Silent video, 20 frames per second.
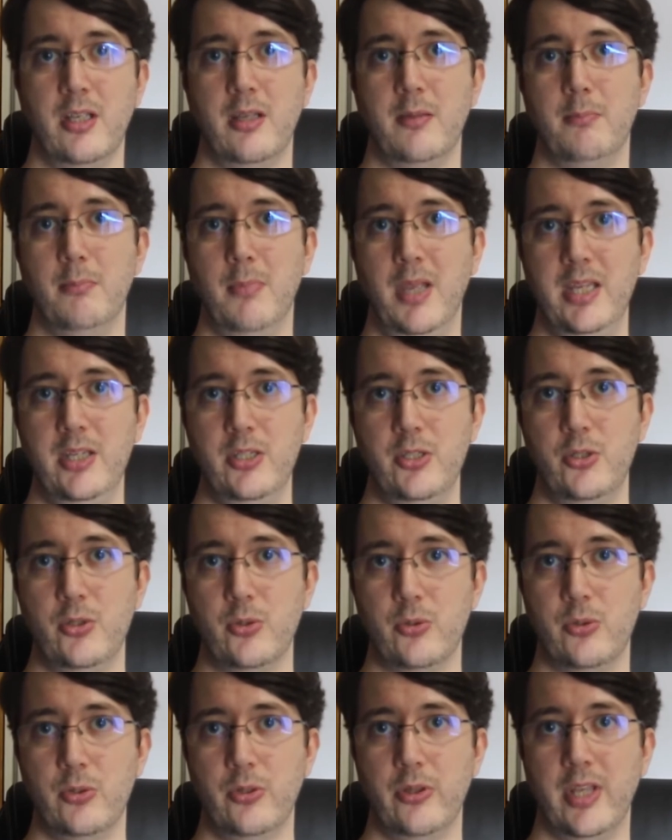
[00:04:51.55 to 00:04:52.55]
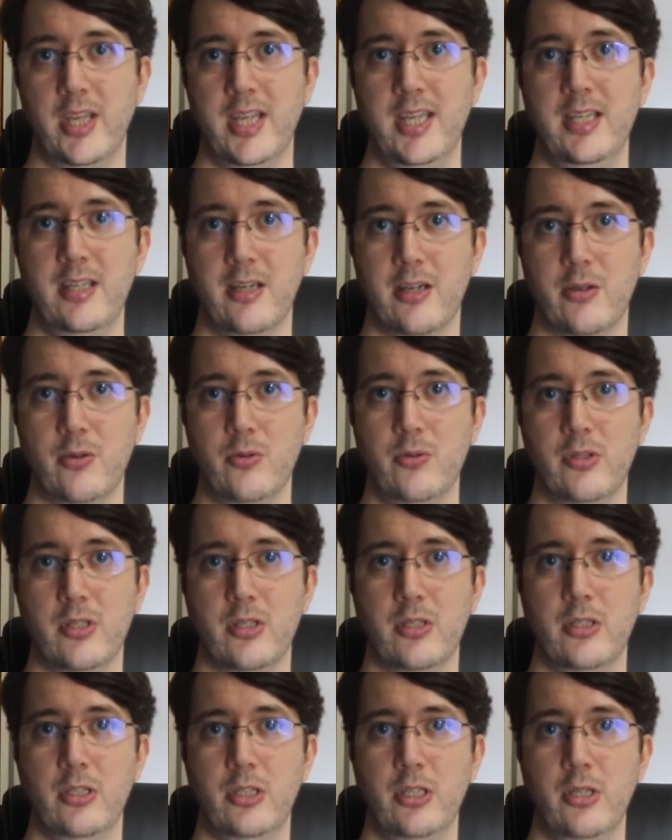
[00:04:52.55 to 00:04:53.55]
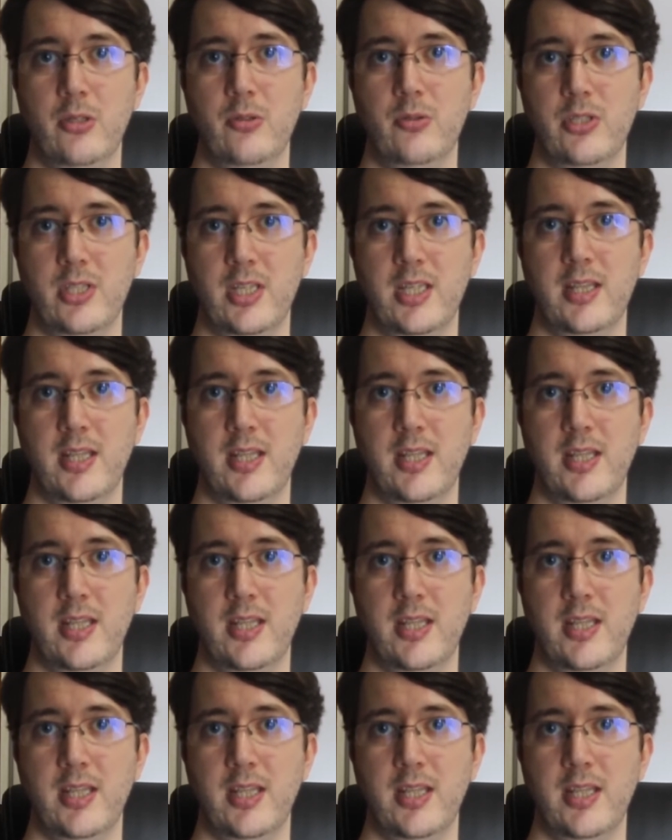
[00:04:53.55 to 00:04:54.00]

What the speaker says: make sure they know that you see